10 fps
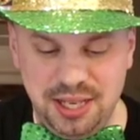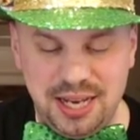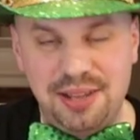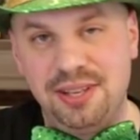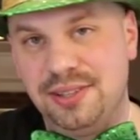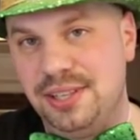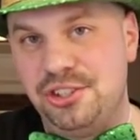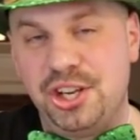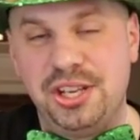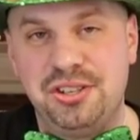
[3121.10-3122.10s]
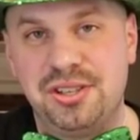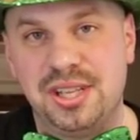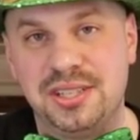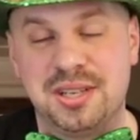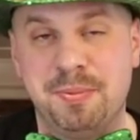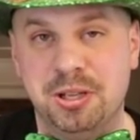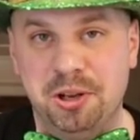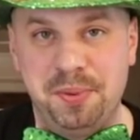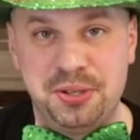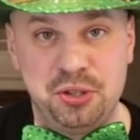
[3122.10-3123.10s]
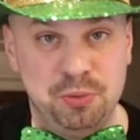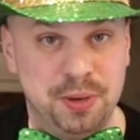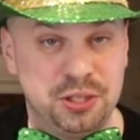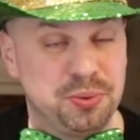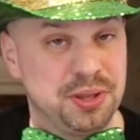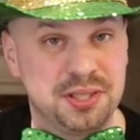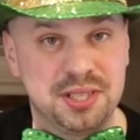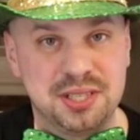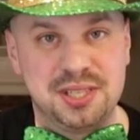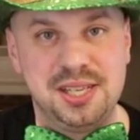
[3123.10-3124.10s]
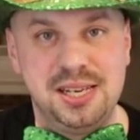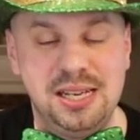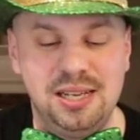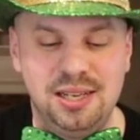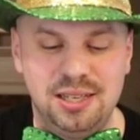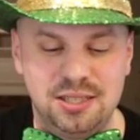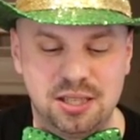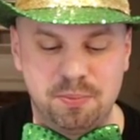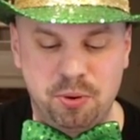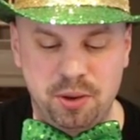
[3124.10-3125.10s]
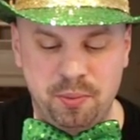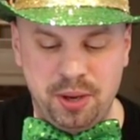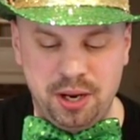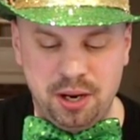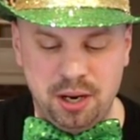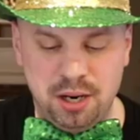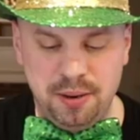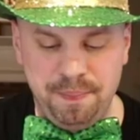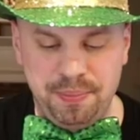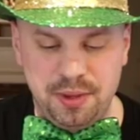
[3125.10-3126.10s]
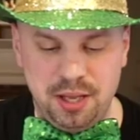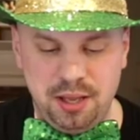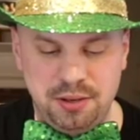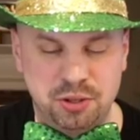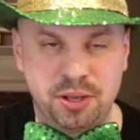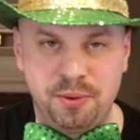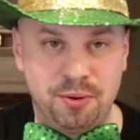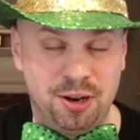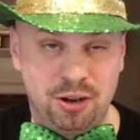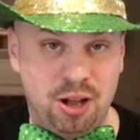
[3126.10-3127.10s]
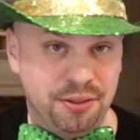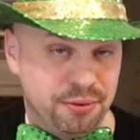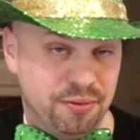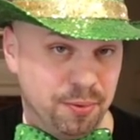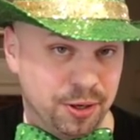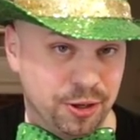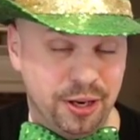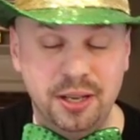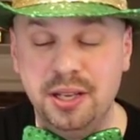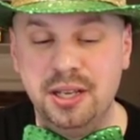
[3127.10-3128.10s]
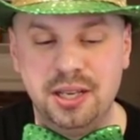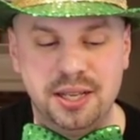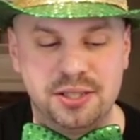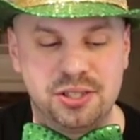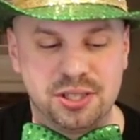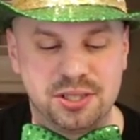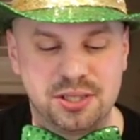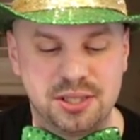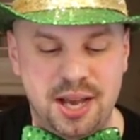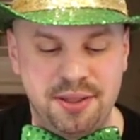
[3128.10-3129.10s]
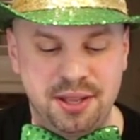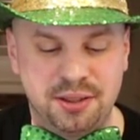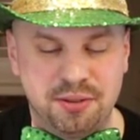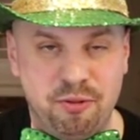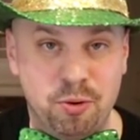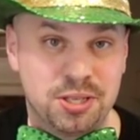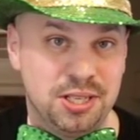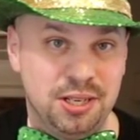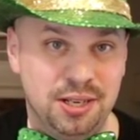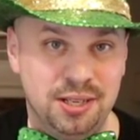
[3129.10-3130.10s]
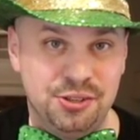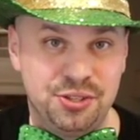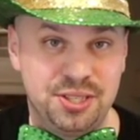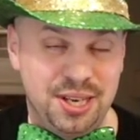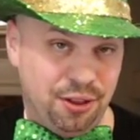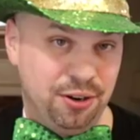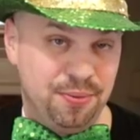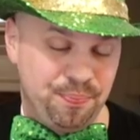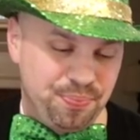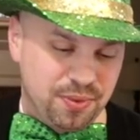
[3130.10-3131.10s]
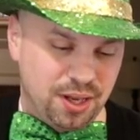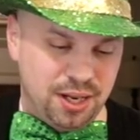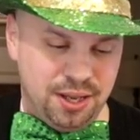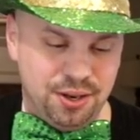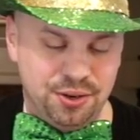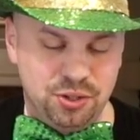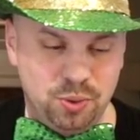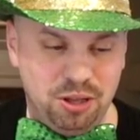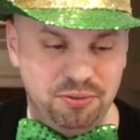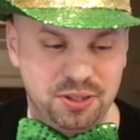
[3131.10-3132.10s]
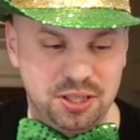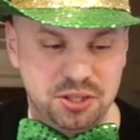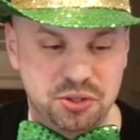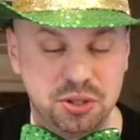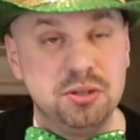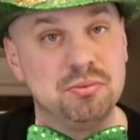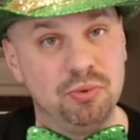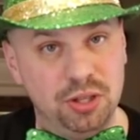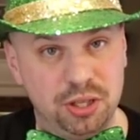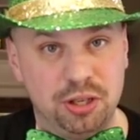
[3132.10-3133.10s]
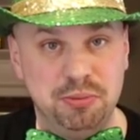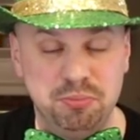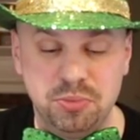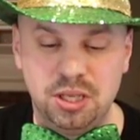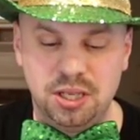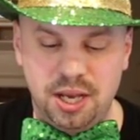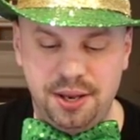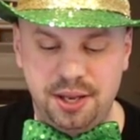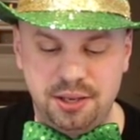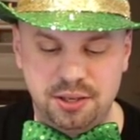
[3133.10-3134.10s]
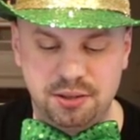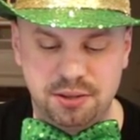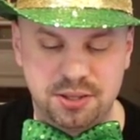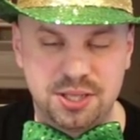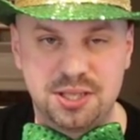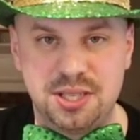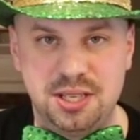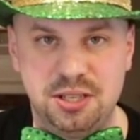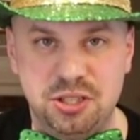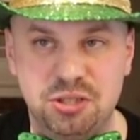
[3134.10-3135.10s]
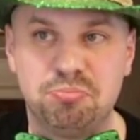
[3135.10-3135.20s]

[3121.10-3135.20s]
I think they changed things up a little bit too much with the 16 to the point where, don't get me wrong, all three of them are good. It's just, I think the 14 is stellar and then the 12 is really good. And then the 16 is